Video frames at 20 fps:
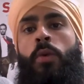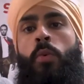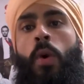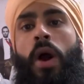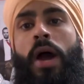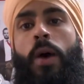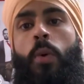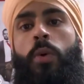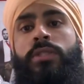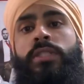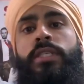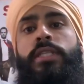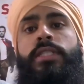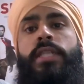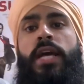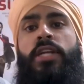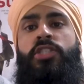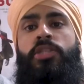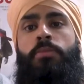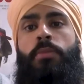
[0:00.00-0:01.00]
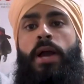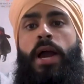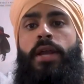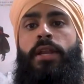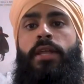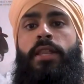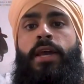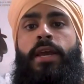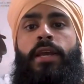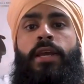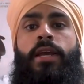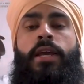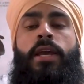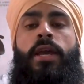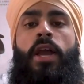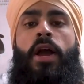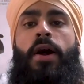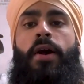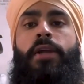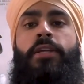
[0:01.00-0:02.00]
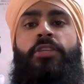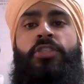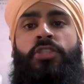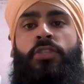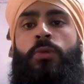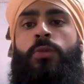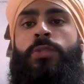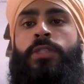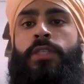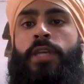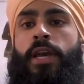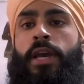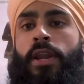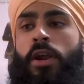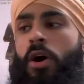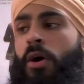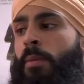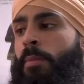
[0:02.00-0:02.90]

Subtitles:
What's the intention behind it? Like, are you just using it